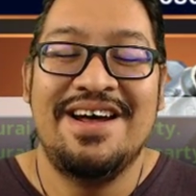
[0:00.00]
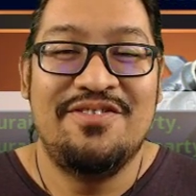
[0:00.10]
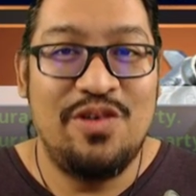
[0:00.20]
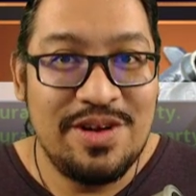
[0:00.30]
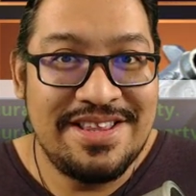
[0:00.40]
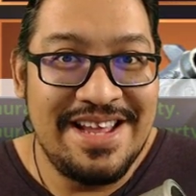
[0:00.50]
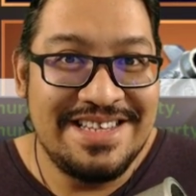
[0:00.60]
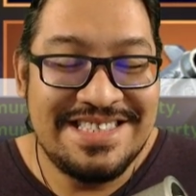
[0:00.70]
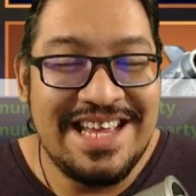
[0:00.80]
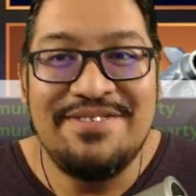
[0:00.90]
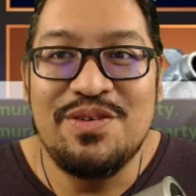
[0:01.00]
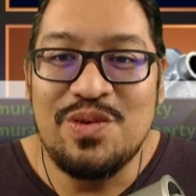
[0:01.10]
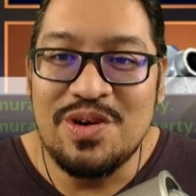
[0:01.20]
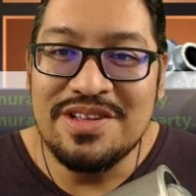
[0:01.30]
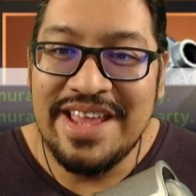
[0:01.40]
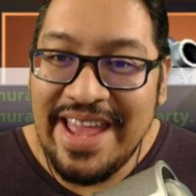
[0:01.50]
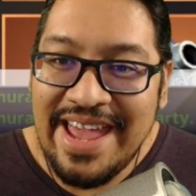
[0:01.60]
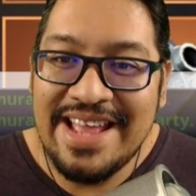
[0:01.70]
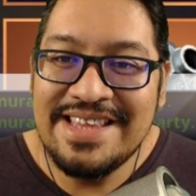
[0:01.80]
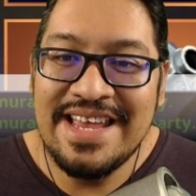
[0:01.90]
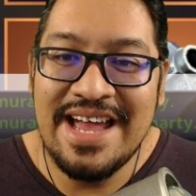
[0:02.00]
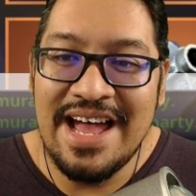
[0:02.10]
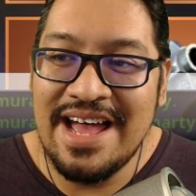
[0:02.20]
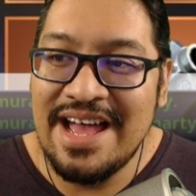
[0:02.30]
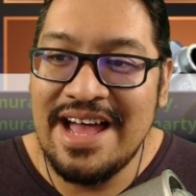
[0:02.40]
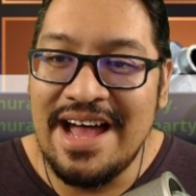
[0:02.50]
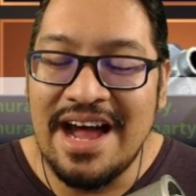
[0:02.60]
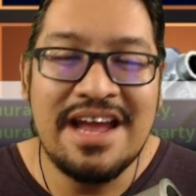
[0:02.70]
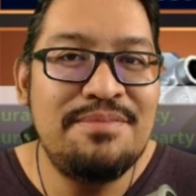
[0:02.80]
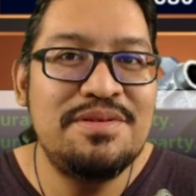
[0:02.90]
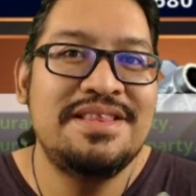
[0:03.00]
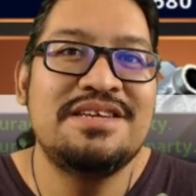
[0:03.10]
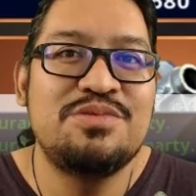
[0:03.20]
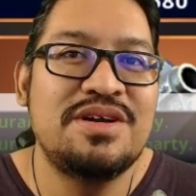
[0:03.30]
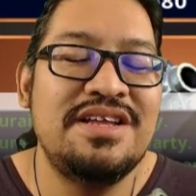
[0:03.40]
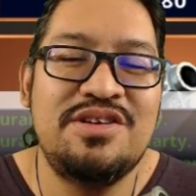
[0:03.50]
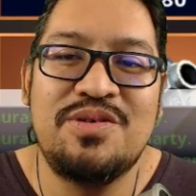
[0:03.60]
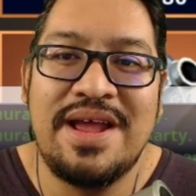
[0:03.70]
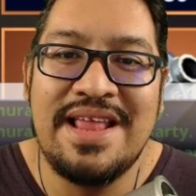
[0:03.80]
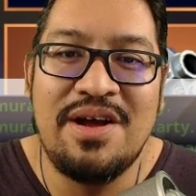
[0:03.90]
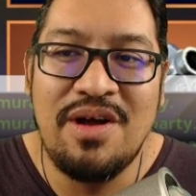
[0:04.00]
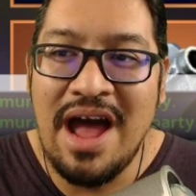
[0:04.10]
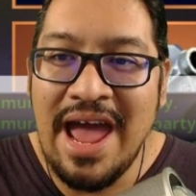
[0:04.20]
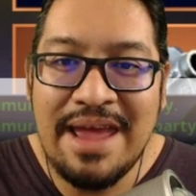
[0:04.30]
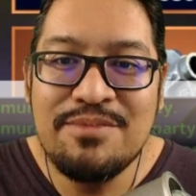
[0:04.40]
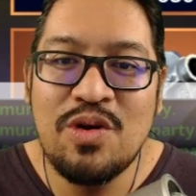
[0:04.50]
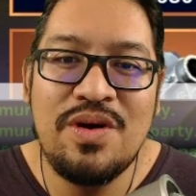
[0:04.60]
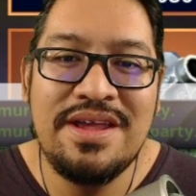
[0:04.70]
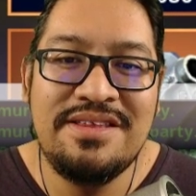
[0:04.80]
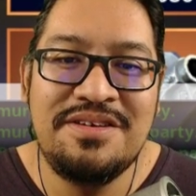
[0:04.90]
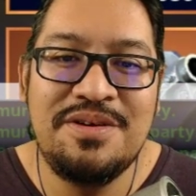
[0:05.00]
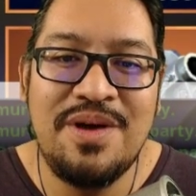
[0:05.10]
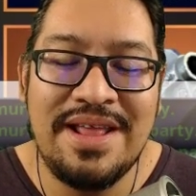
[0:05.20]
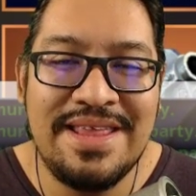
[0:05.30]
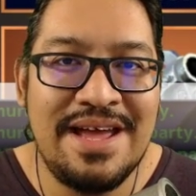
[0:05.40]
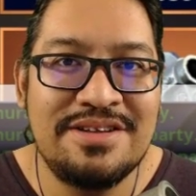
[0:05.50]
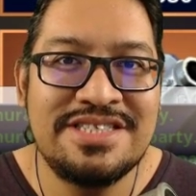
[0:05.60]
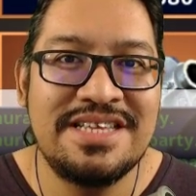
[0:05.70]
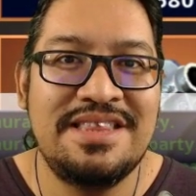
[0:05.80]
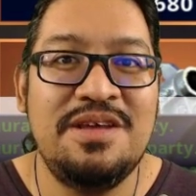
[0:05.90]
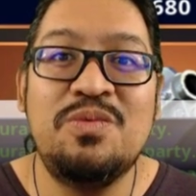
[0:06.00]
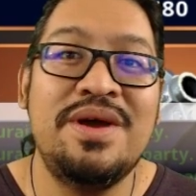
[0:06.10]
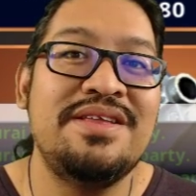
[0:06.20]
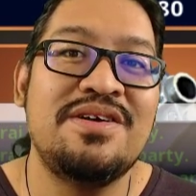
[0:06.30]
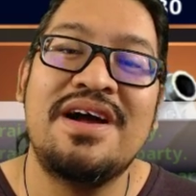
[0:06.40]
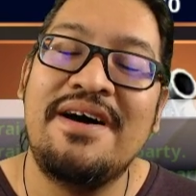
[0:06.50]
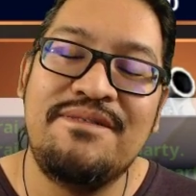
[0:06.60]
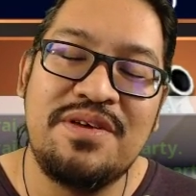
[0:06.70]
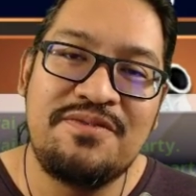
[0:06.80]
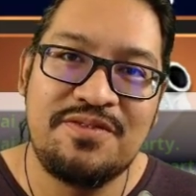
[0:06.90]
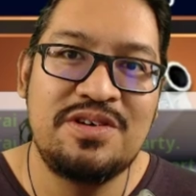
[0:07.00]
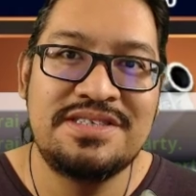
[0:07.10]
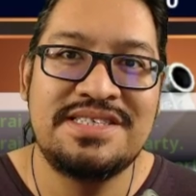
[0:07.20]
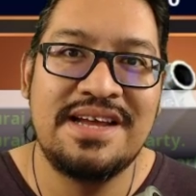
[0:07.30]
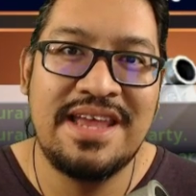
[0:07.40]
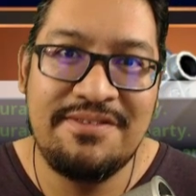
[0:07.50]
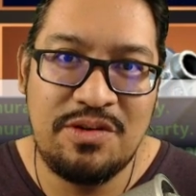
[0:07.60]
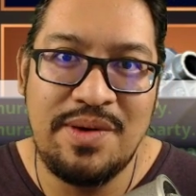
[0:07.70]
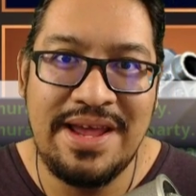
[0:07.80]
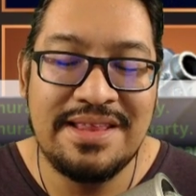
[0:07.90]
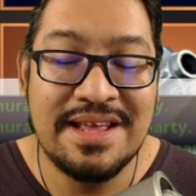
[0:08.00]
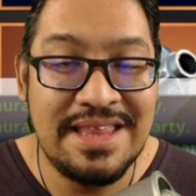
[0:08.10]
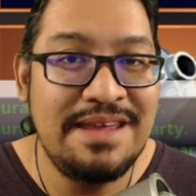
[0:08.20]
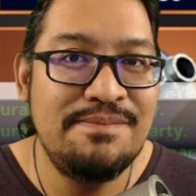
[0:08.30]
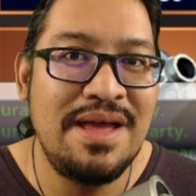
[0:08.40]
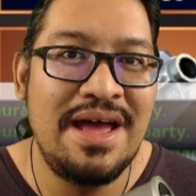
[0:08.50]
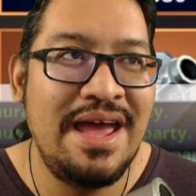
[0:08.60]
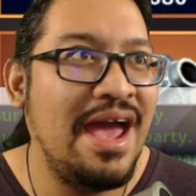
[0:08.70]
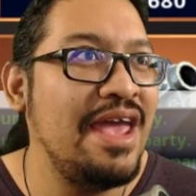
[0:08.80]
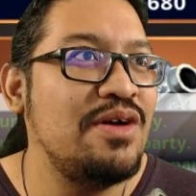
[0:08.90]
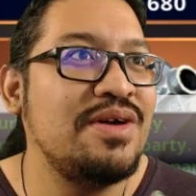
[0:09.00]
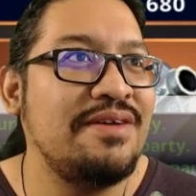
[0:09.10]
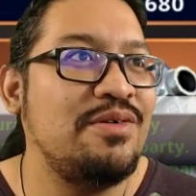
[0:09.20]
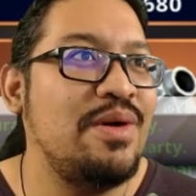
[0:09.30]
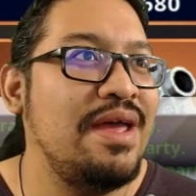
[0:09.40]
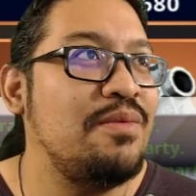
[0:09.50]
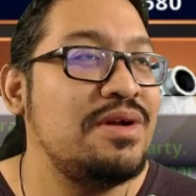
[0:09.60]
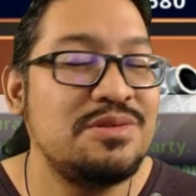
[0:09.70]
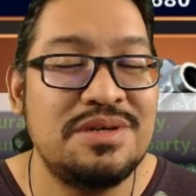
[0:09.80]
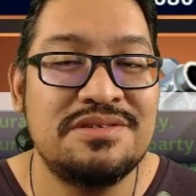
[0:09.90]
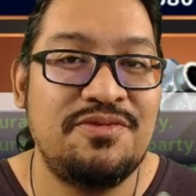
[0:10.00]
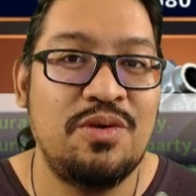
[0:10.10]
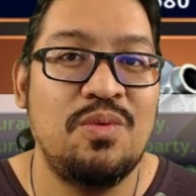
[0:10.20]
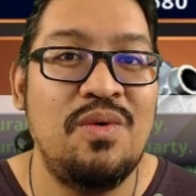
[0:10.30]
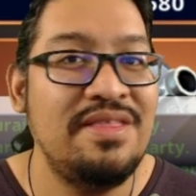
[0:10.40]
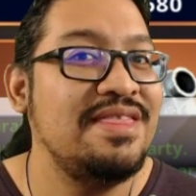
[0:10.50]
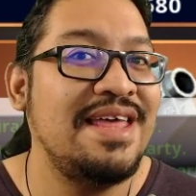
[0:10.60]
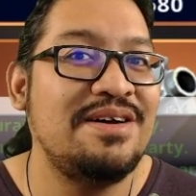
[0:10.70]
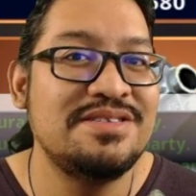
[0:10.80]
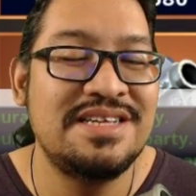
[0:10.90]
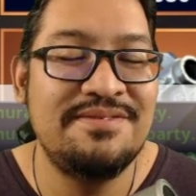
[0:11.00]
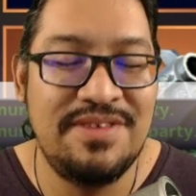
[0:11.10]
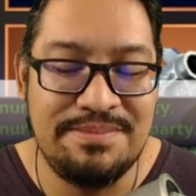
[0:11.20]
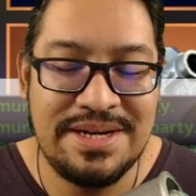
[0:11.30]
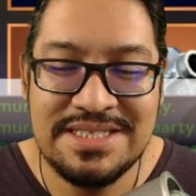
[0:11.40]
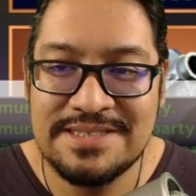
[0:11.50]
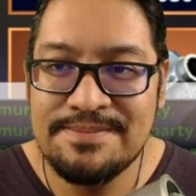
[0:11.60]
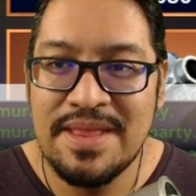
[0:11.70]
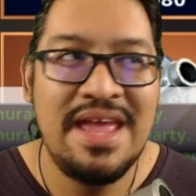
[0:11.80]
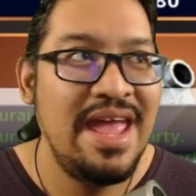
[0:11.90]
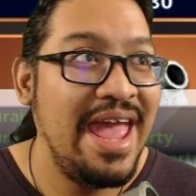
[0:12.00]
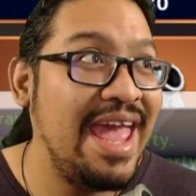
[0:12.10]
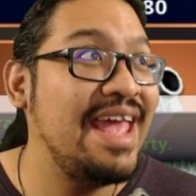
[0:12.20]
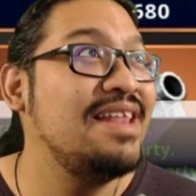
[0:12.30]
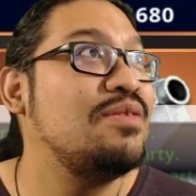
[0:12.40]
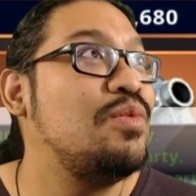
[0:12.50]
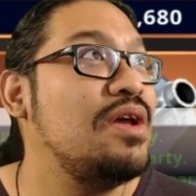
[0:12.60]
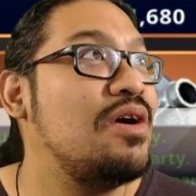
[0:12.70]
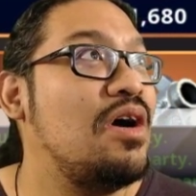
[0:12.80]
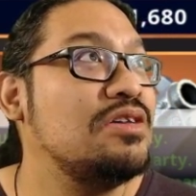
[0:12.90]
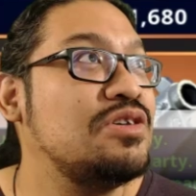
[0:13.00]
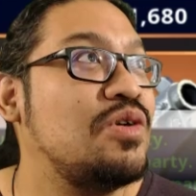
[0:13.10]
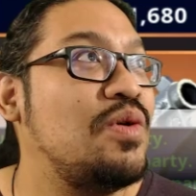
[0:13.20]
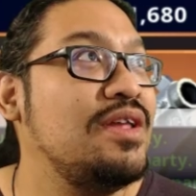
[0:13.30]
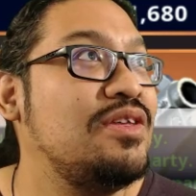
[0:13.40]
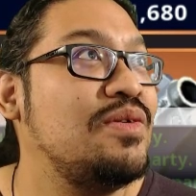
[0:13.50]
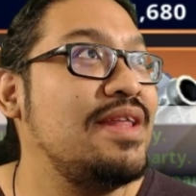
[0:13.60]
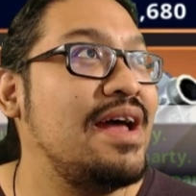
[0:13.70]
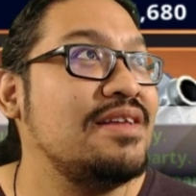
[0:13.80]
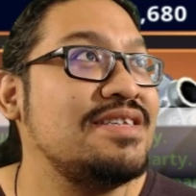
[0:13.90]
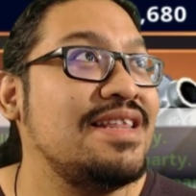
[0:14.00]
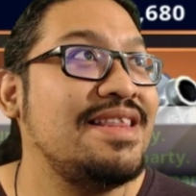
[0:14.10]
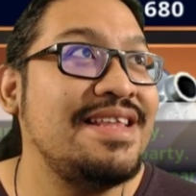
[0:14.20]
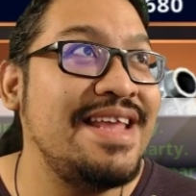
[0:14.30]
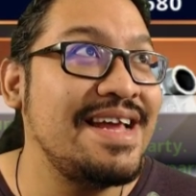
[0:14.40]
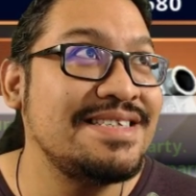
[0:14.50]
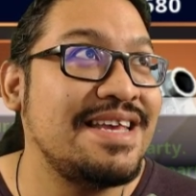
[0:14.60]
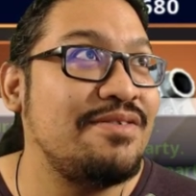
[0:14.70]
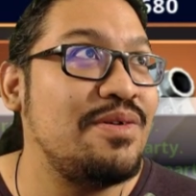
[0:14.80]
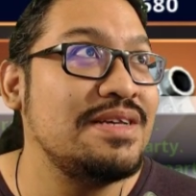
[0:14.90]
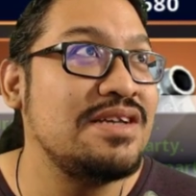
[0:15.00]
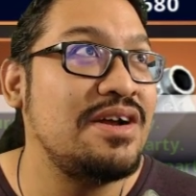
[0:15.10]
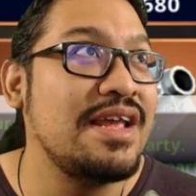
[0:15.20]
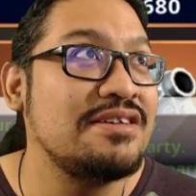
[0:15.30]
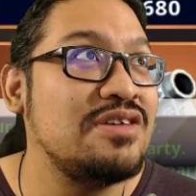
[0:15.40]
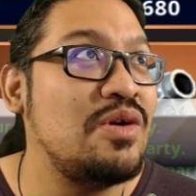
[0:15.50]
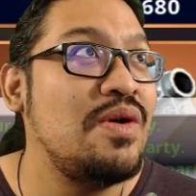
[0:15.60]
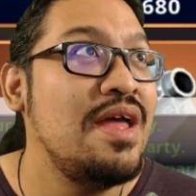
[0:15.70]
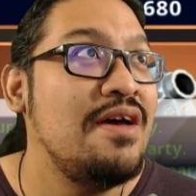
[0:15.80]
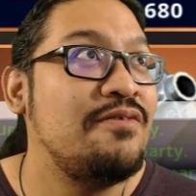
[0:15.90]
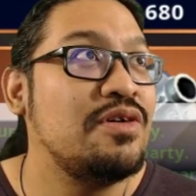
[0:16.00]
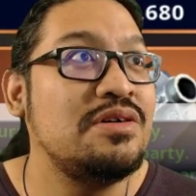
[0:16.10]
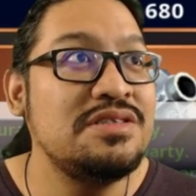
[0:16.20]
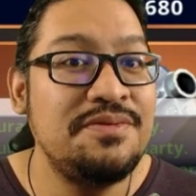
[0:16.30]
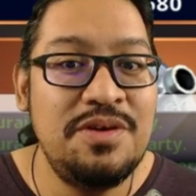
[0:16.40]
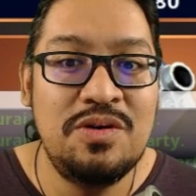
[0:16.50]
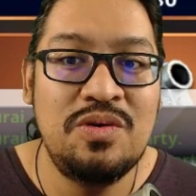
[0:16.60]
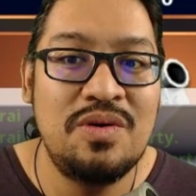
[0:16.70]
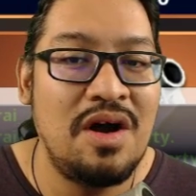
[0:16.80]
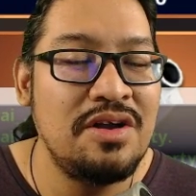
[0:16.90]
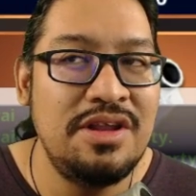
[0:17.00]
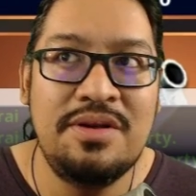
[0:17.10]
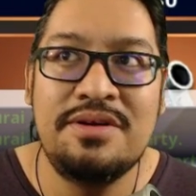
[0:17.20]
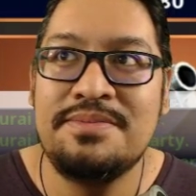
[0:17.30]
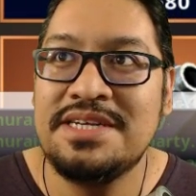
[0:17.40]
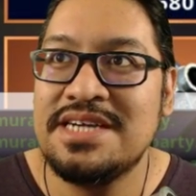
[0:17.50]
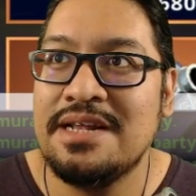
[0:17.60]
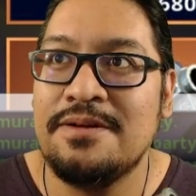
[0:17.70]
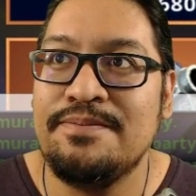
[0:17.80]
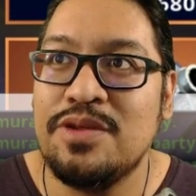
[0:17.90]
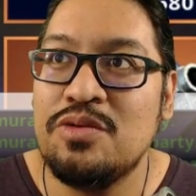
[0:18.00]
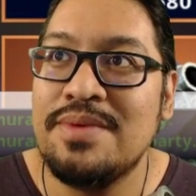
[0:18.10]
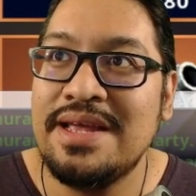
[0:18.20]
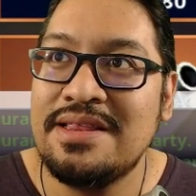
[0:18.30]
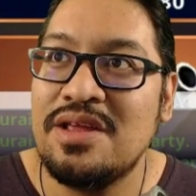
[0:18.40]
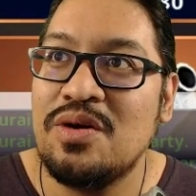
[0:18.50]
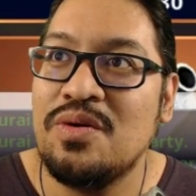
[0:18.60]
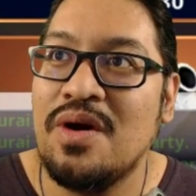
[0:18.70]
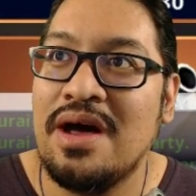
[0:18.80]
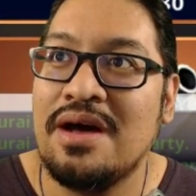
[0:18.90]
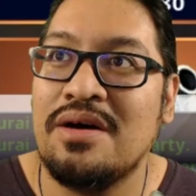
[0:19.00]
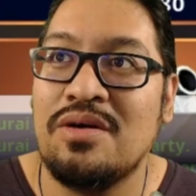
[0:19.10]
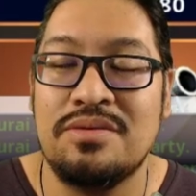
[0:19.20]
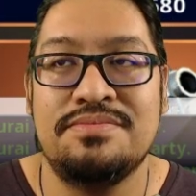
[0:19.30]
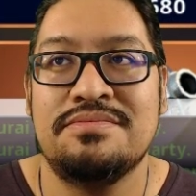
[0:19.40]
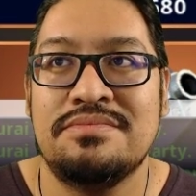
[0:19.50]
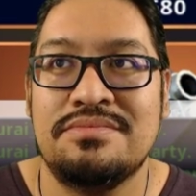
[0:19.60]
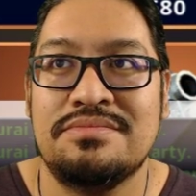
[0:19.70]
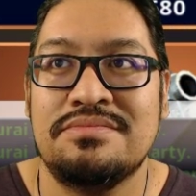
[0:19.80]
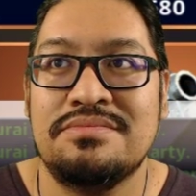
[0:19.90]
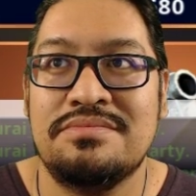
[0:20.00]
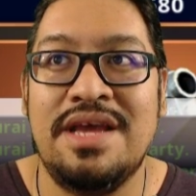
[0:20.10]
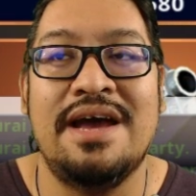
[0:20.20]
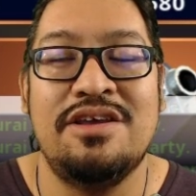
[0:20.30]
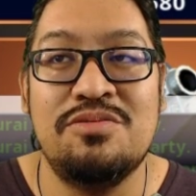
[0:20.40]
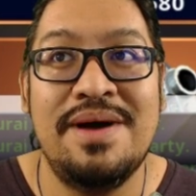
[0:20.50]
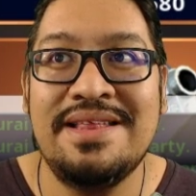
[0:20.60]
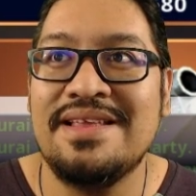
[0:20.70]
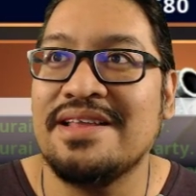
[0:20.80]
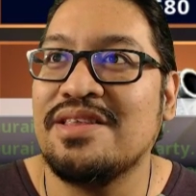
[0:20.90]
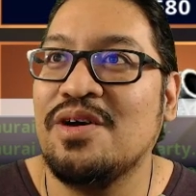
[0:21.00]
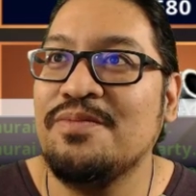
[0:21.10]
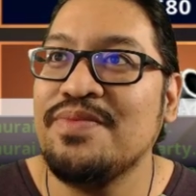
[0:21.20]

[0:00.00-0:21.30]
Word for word: fortnite save the world and uh, a couple of things we're going to do right now i am going to announce the winner of the first giveaway the gleam uh, io giveaway which was for 1000 v bucks and we are also going to announce the next giveaway starting so for those of you who are new to my channel you might know uh, or yeah you might not know